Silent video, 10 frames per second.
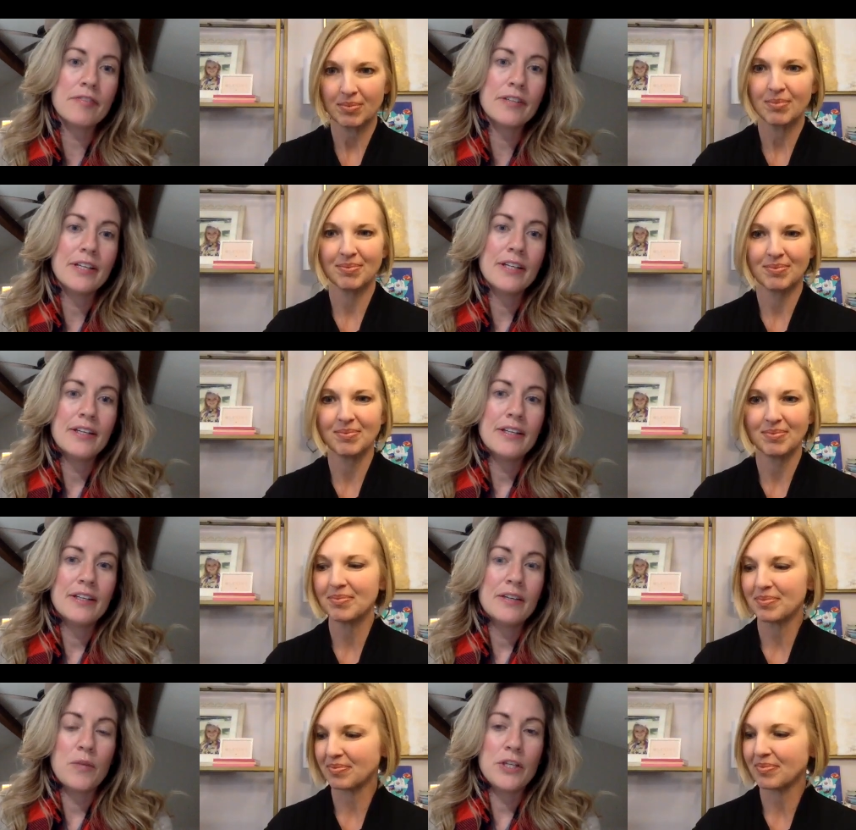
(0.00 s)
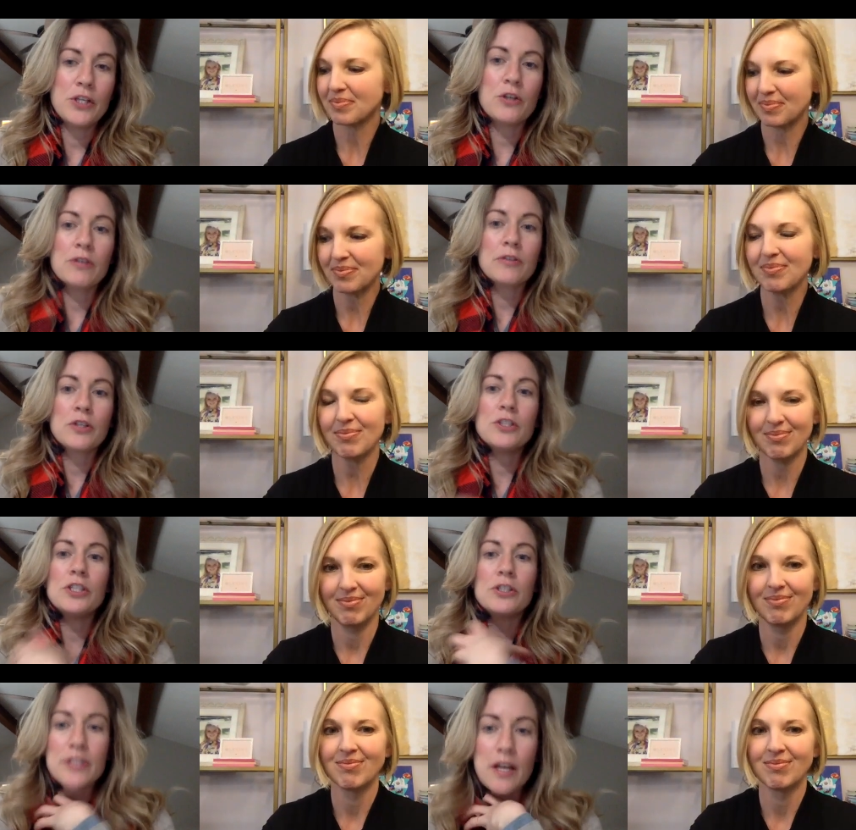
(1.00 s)
Speaker 1: mm-hmm. when you're good to
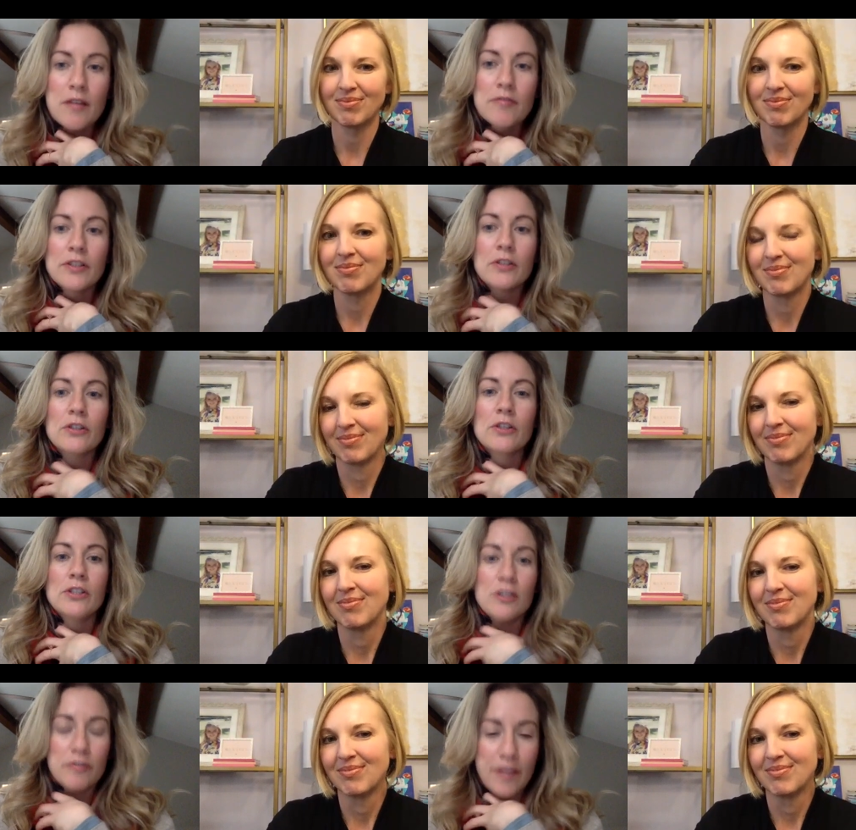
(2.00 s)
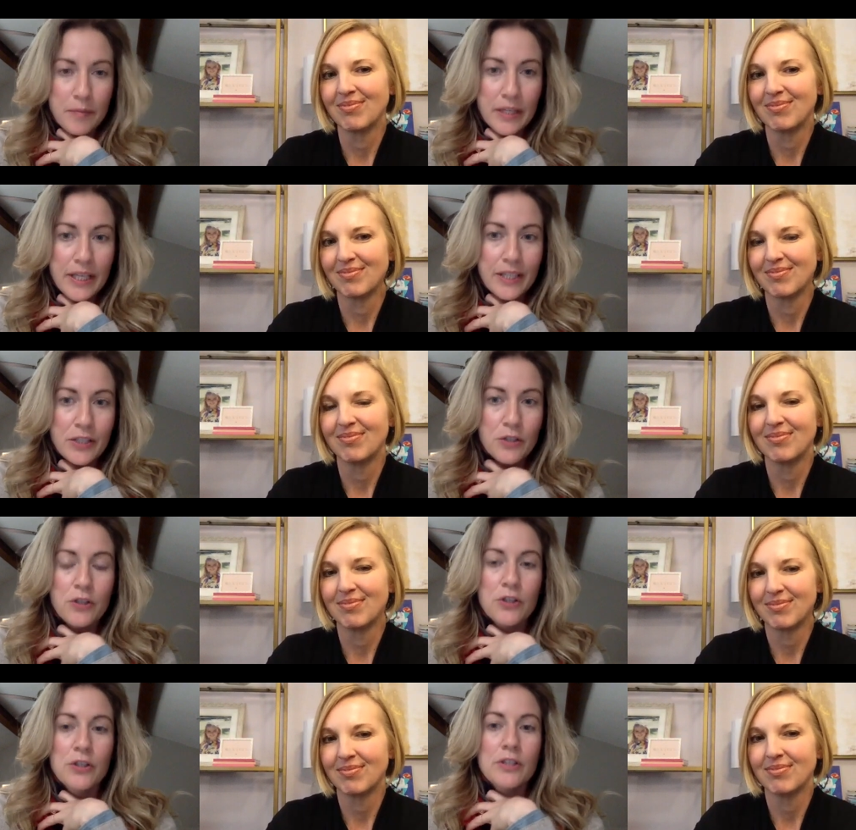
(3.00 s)
yourself and you're good to your family and you're
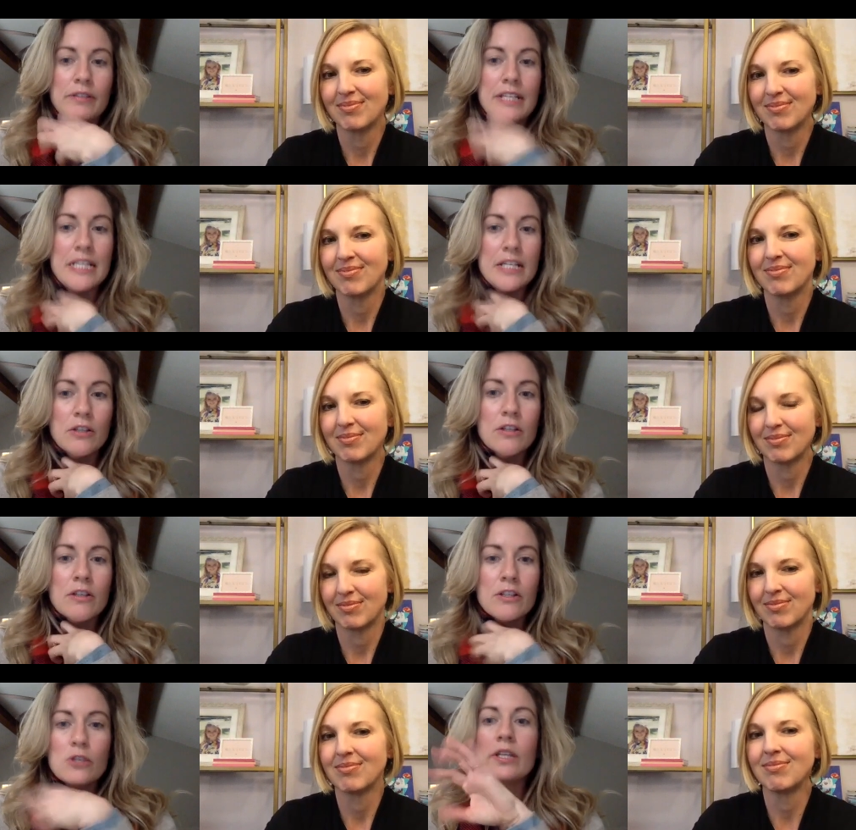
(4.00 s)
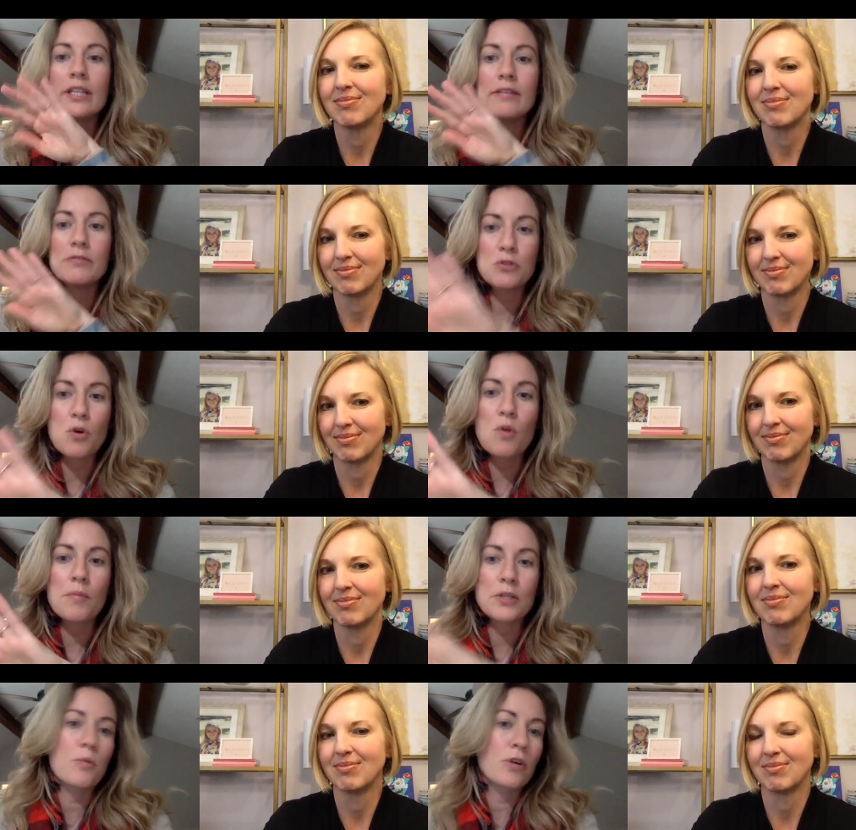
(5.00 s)
good here you can give so
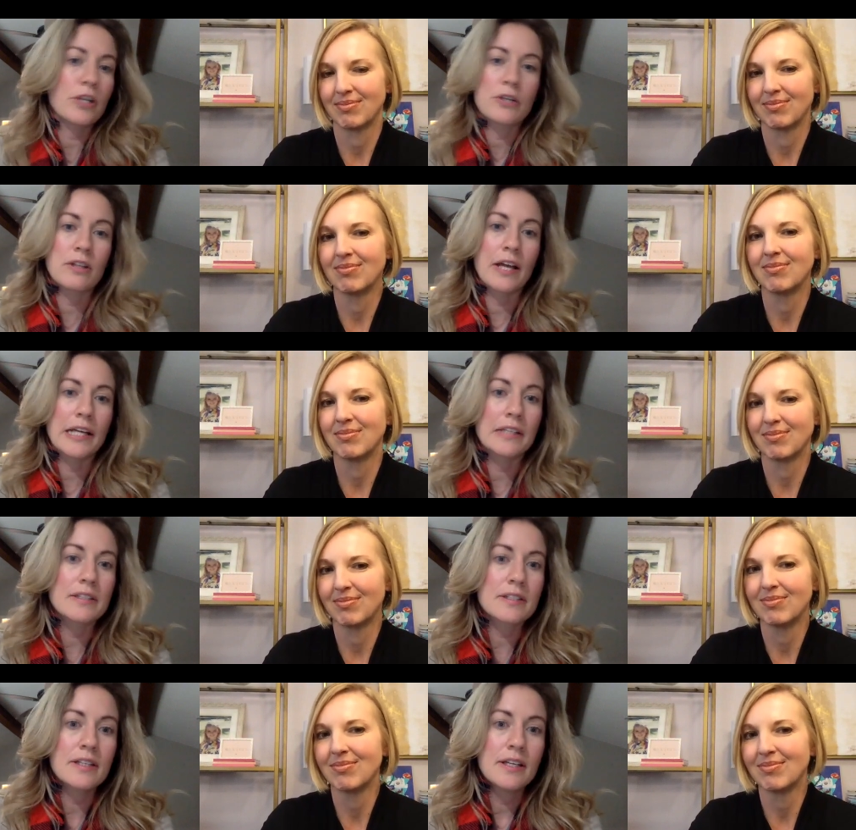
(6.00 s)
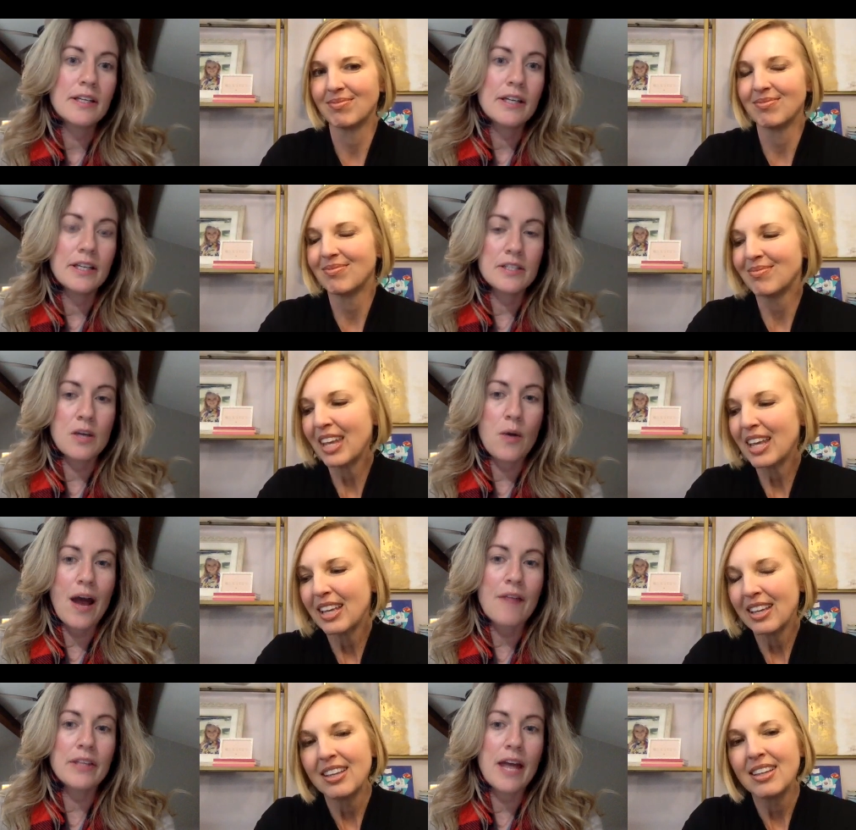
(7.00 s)
much more to your clients and so
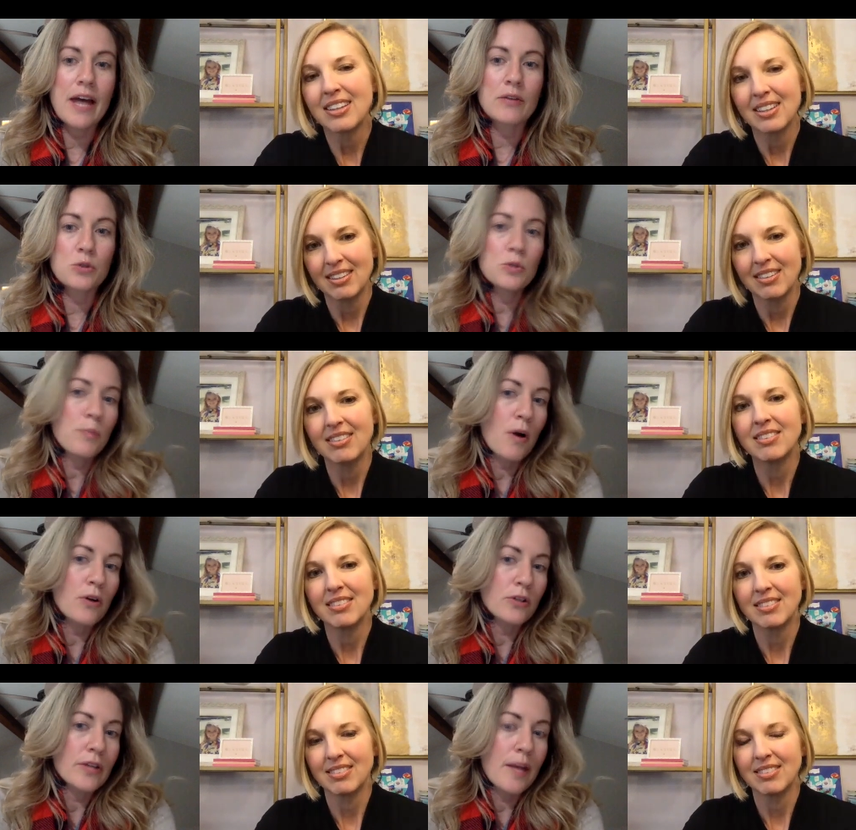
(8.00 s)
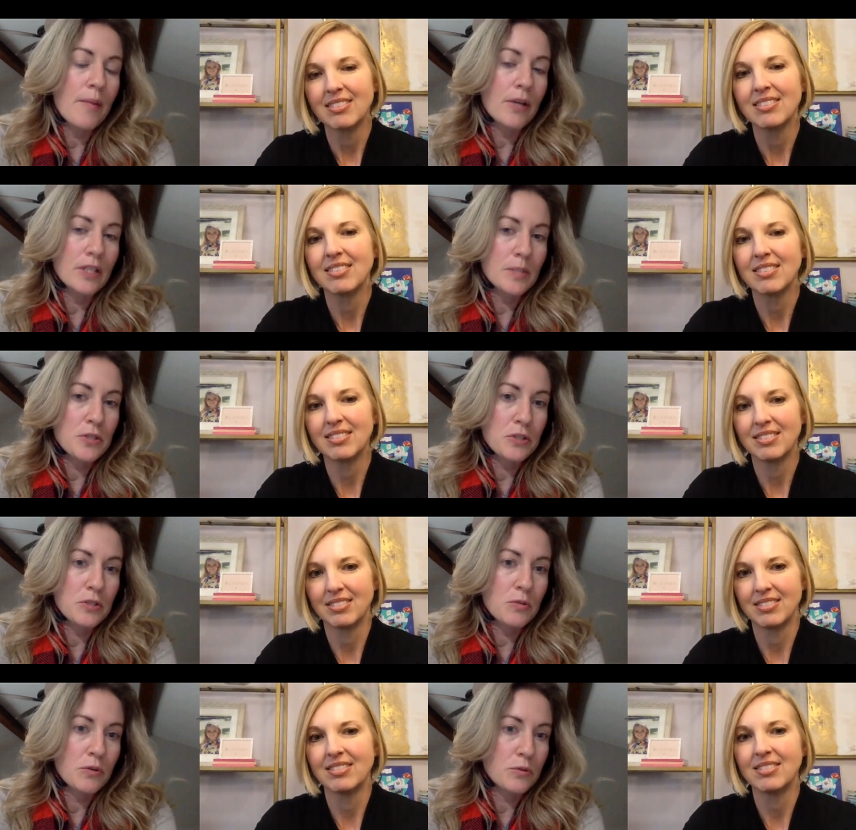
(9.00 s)
having that true partner in that market specialist
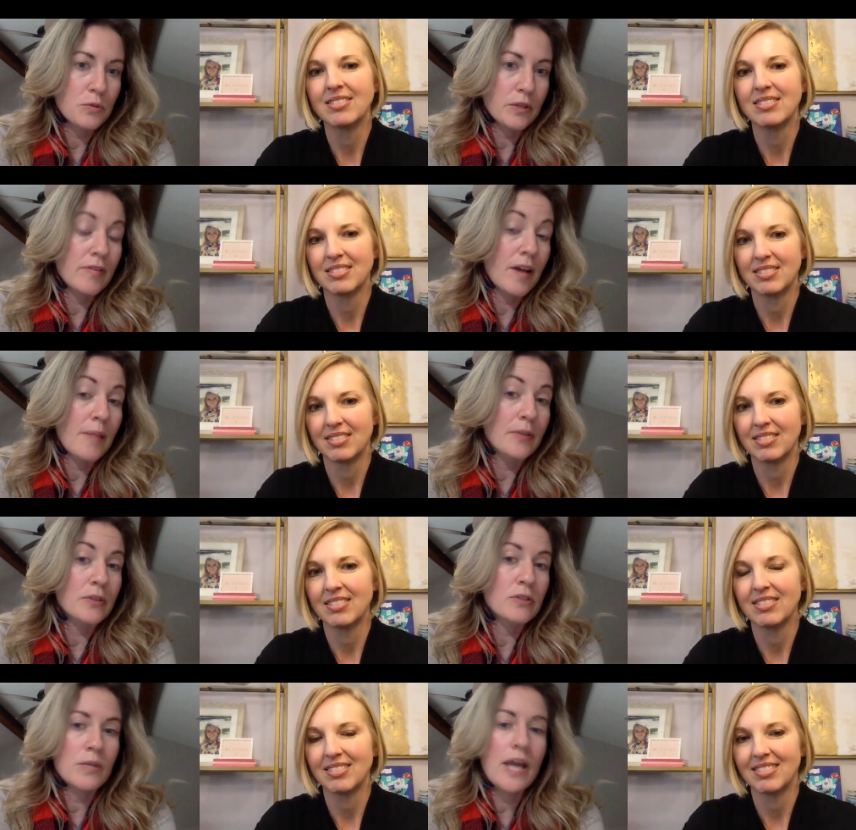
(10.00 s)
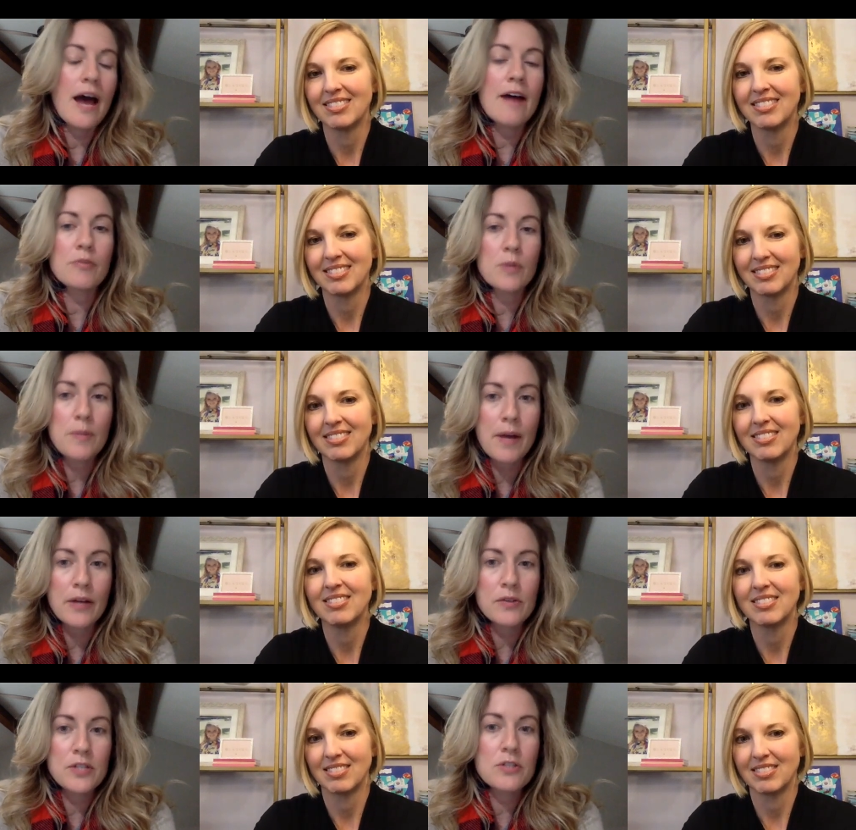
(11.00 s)
mm-hmm. role is really phenomenal so we have three
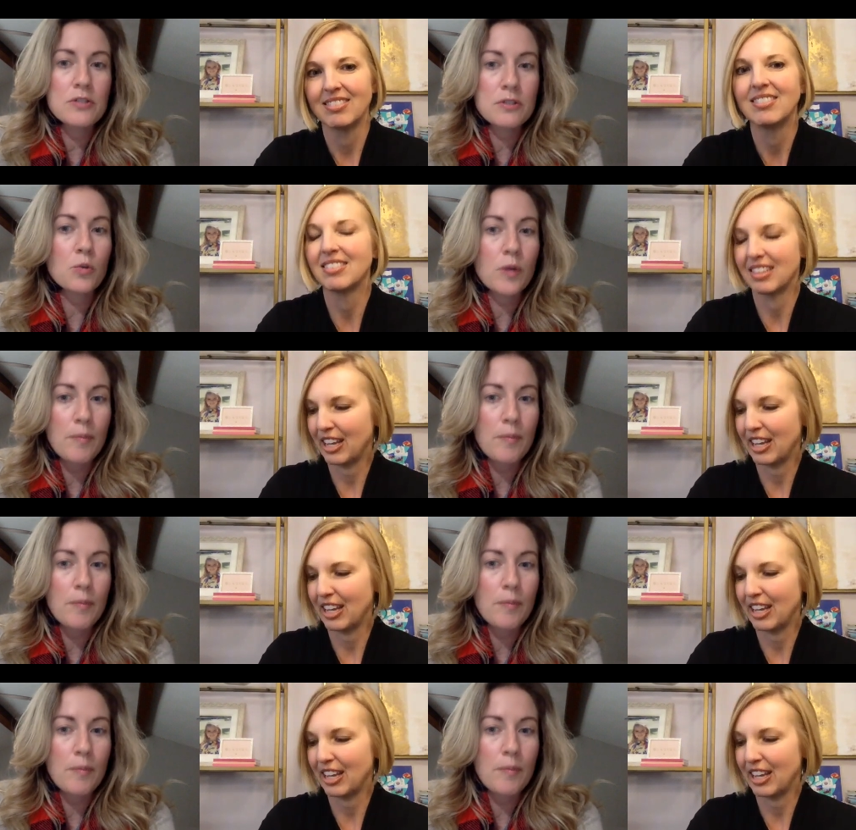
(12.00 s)
buyers agents and three